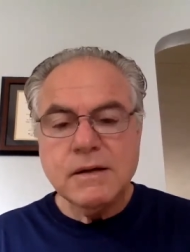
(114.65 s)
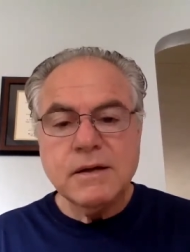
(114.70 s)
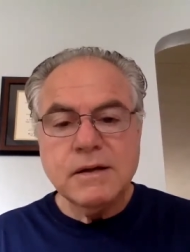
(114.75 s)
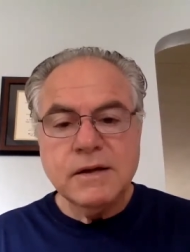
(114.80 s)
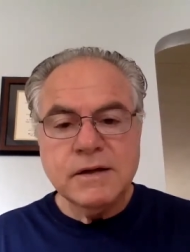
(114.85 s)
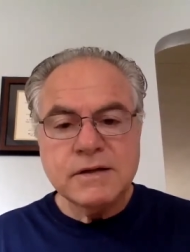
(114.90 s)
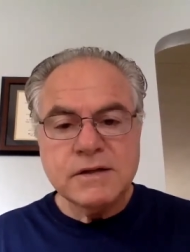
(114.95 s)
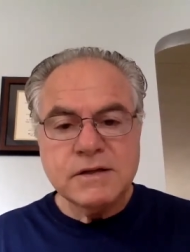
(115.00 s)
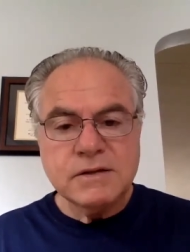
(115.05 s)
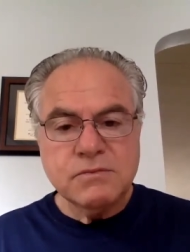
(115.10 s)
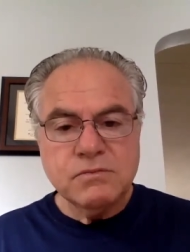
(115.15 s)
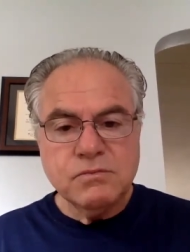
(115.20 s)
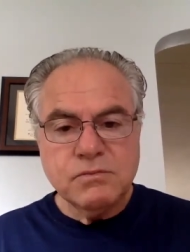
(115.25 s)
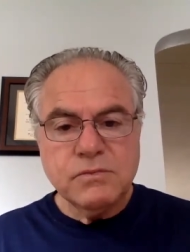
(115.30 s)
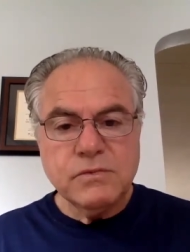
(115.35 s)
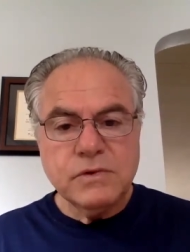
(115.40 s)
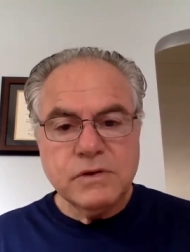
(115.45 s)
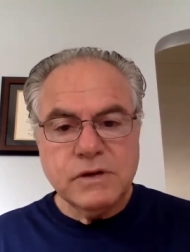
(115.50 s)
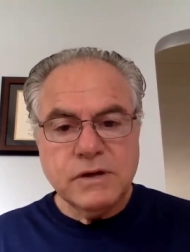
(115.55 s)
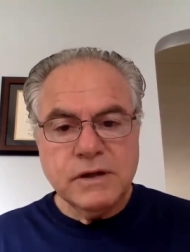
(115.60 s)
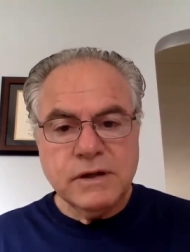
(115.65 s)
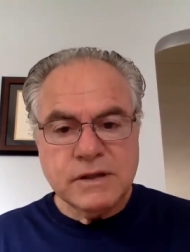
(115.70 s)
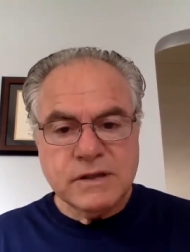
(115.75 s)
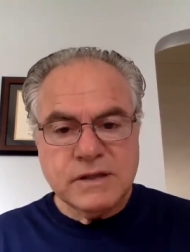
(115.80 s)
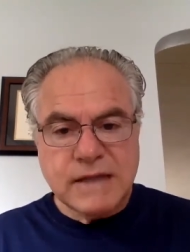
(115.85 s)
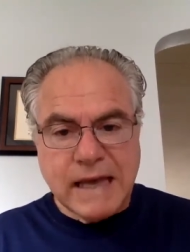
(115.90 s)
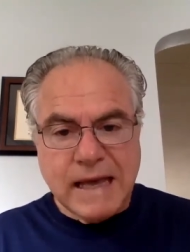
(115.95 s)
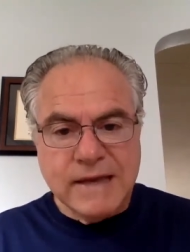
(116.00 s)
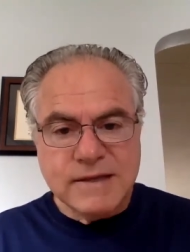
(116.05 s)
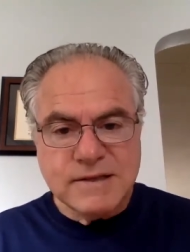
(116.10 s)
it's
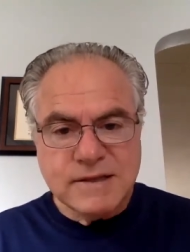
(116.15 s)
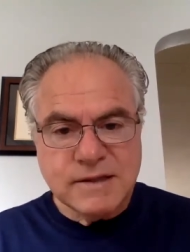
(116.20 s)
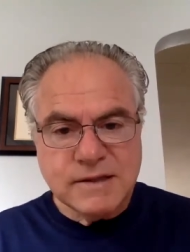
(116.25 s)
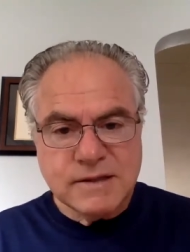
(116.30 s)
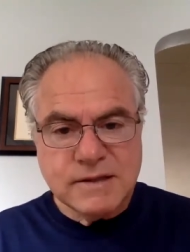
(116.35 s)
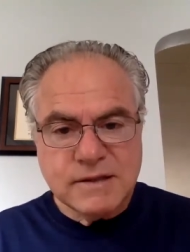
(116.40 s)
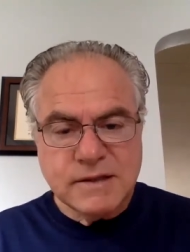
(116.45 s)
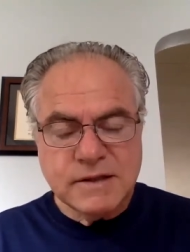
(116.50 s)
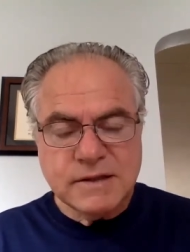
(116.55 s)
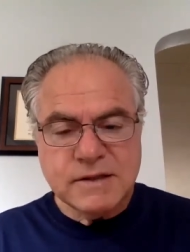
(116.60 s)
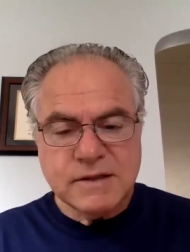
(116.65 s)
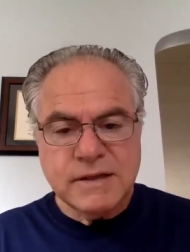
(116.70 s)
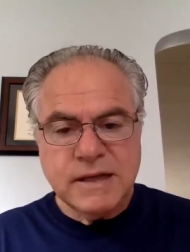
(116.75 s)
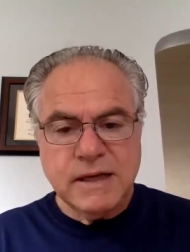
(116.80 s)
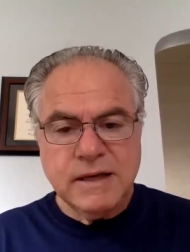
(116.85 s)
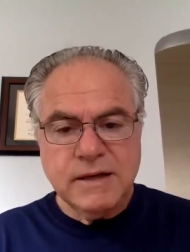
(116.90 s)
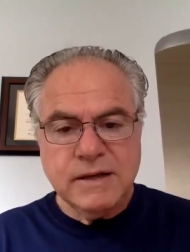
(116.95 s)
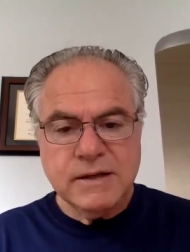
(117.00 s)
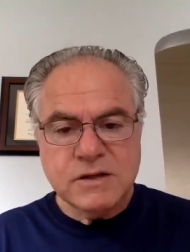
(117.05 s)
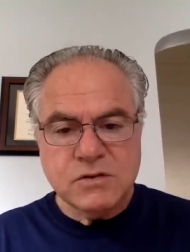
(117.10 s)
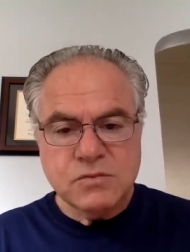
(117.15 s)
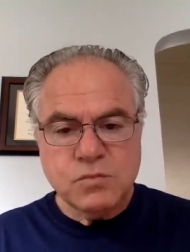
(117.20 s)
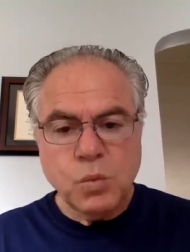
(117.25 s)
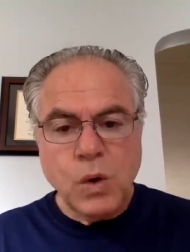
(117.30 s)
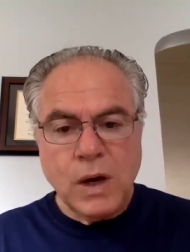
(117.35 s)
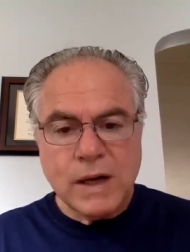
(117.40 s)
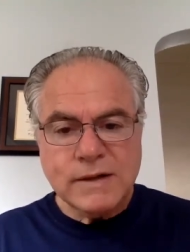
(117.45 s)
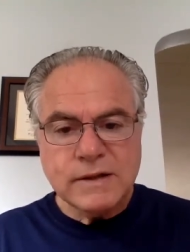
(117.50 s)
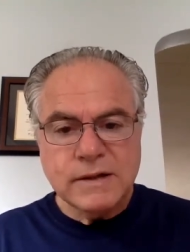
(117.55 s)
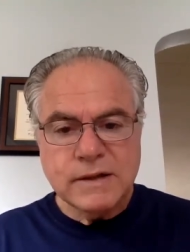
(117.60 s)
its essence, its its
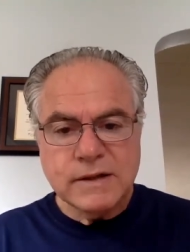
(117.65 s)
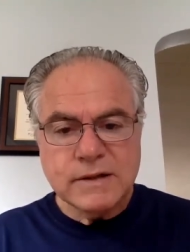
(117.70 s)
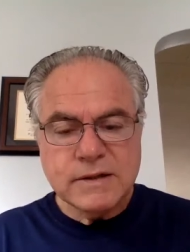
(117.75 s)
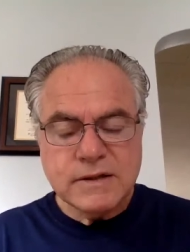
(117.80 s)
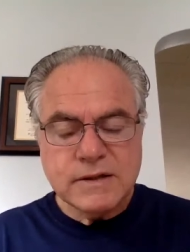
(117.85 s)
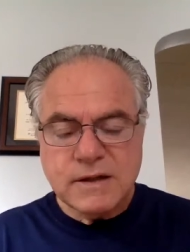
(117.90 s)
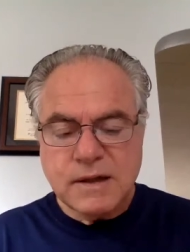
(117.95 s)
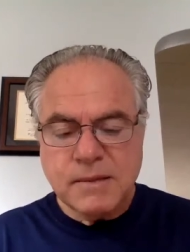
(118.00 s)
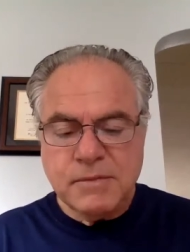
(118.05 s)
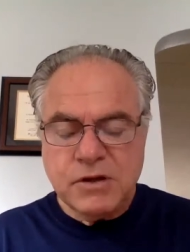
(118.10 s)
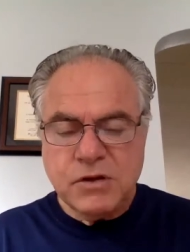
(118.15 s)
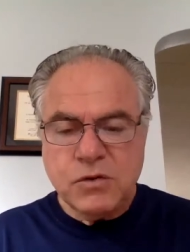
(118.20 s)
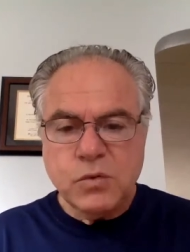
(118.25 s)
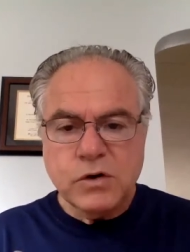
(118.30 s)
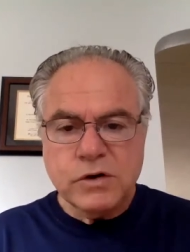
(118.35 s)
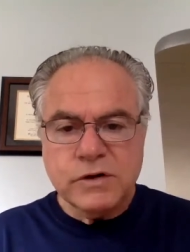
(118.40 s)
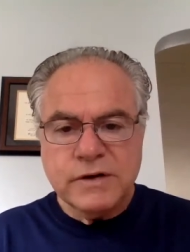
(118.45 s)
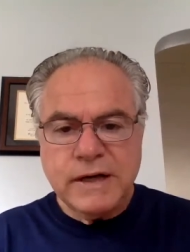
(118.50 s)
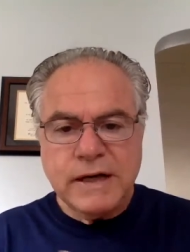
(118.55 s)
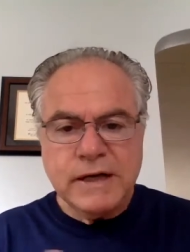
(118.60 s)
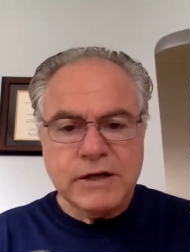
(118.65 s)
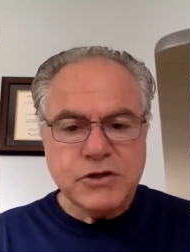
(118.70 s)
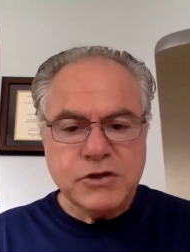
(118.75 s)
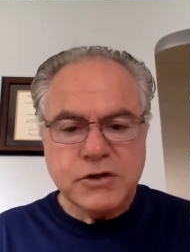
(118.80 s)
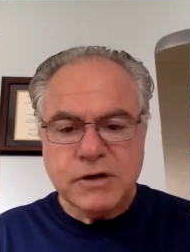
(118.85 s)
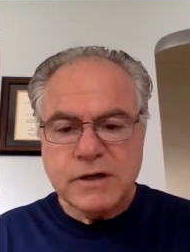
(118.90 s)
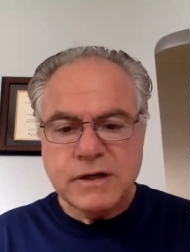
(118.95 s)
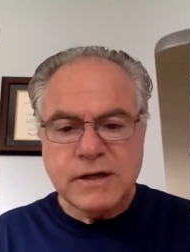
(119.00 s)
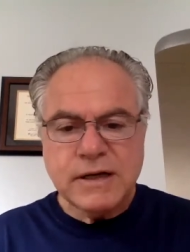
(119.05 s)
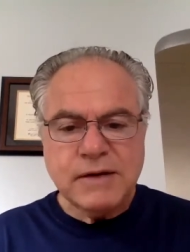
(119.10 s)
whatness. I mean, the word
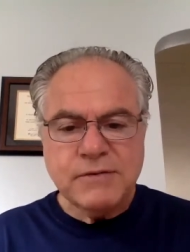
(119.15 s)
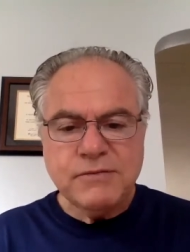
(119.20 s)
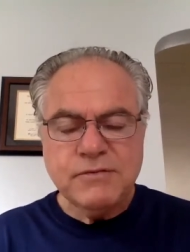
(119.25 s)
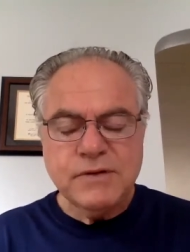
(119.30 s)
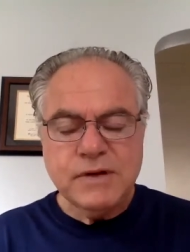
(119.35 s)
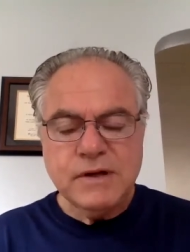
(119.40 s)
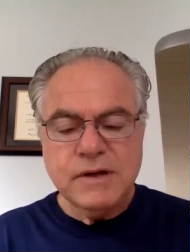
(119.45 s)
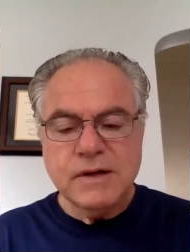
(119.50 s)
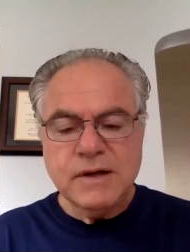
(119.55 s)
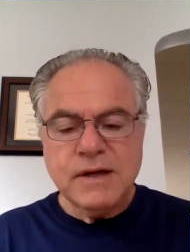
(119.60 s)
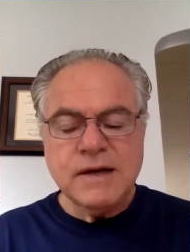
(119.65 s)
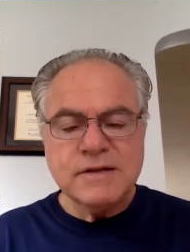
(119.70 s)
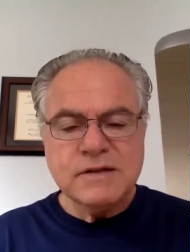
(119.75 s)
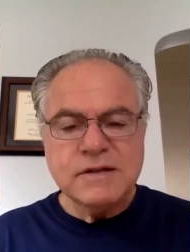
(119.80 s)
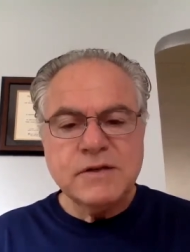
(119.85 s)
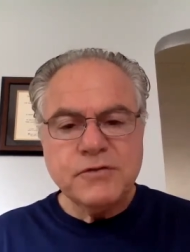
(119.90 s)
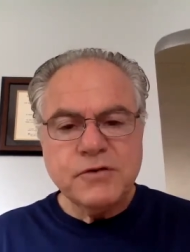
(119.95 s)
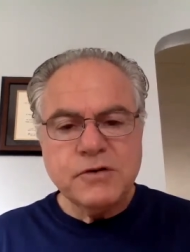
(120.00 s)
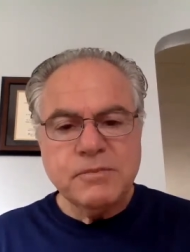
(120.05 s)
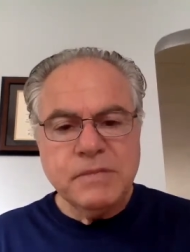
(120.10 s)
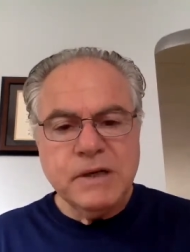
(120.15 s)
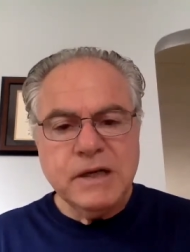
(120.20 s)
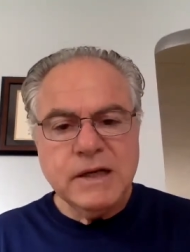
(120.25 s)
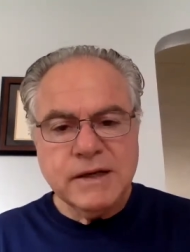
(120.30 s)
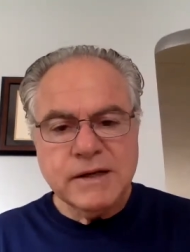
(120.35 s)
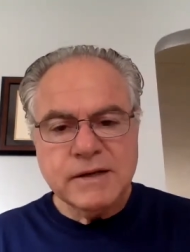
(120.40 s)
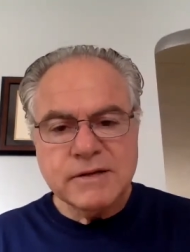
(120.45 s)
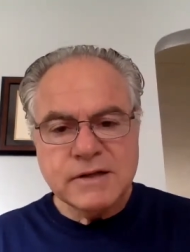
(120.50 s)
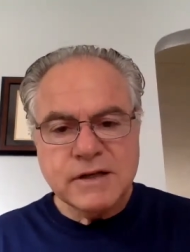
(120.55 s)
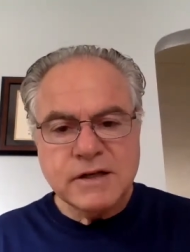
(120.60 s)
nature can have has different
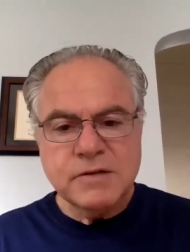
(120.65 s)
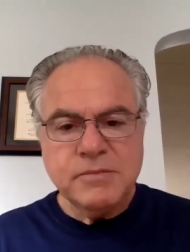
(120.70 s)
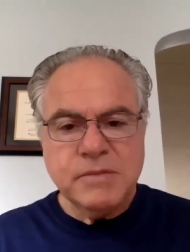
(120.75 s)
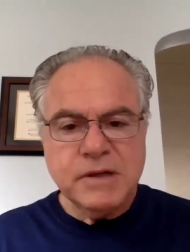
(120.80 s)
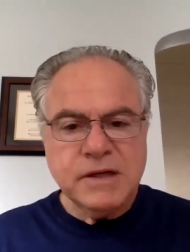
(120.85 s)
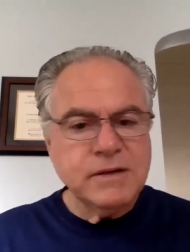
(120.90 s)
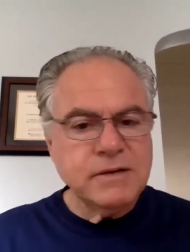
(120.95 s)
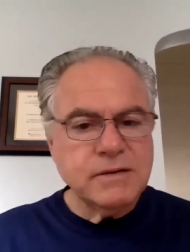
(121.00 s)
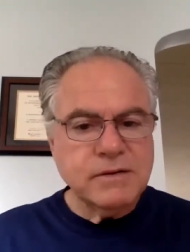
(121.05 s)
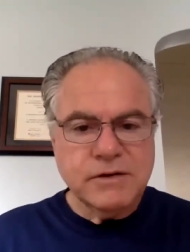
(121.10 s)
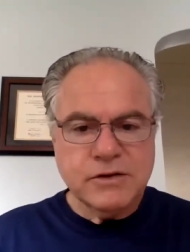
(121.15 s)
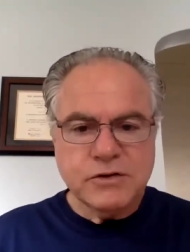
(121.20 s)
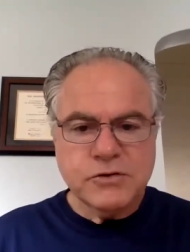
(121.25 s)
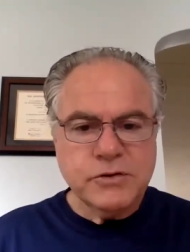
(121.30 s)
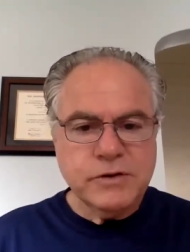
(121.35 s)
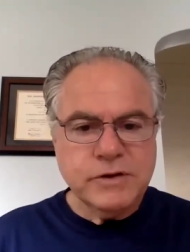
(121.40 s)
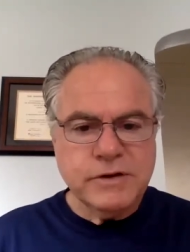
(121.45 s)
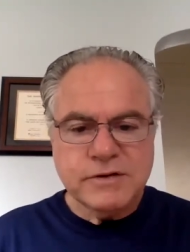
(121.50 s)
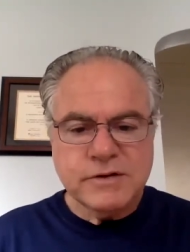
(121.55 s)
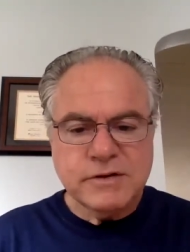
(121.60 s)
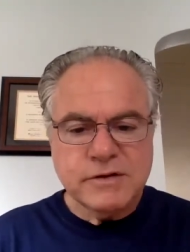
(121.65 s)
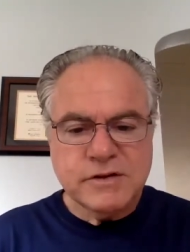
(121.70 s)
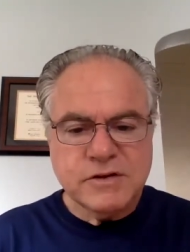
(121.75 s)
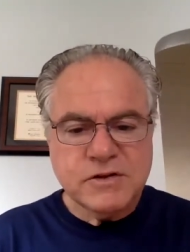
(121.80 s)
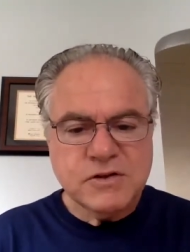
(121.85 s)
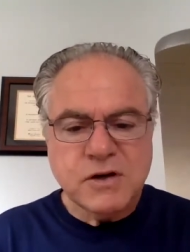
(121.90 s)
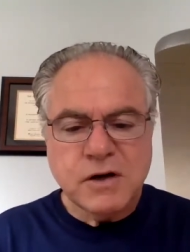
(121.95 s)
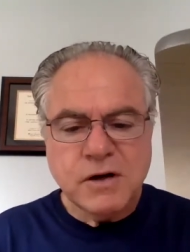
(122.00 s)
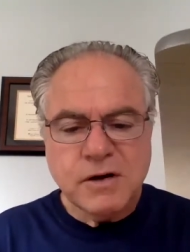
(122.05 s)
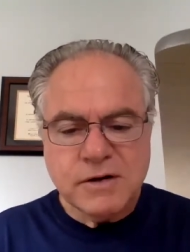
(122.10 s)
meanings. It can mean the trees and the
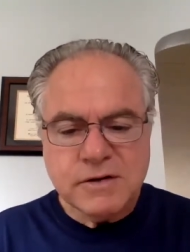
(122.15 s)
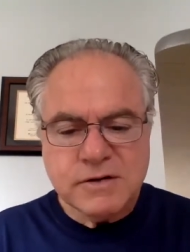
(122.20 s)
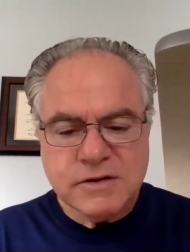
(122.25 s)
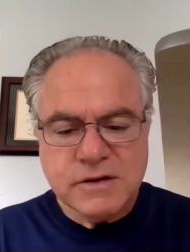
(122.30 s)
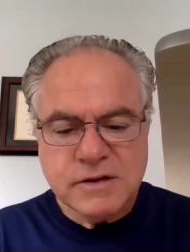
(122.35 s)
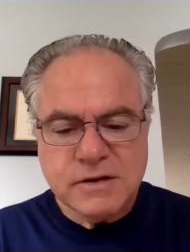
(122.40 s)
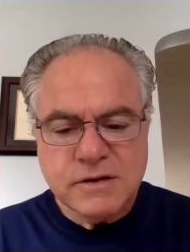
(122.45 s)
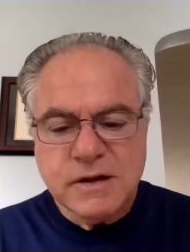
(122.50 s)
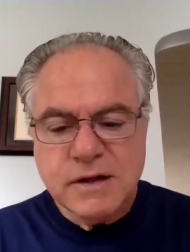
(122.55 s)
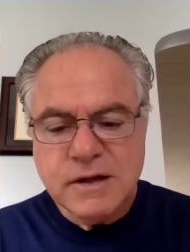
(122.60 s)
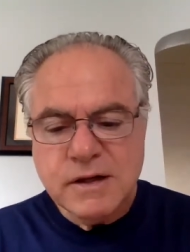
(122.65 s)
stars and